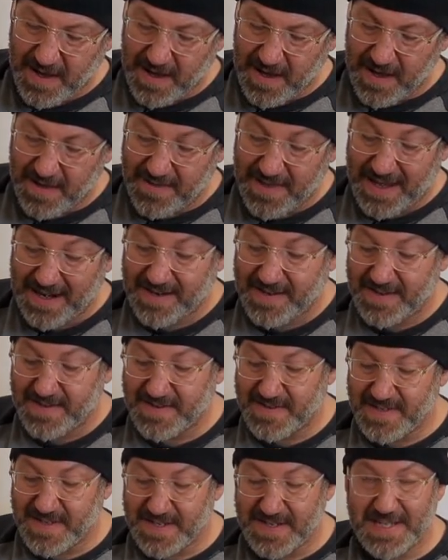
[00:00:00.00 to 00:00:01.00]
Uh, that
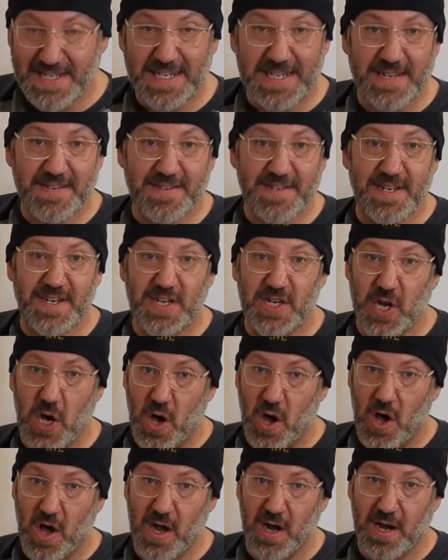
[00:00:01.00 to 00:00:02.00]
is D is in
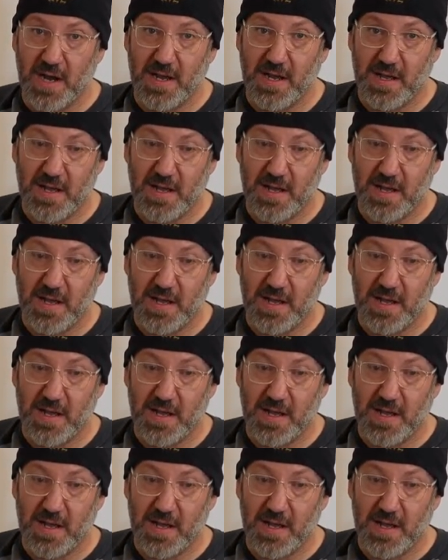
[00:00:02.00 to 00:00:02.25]
dog,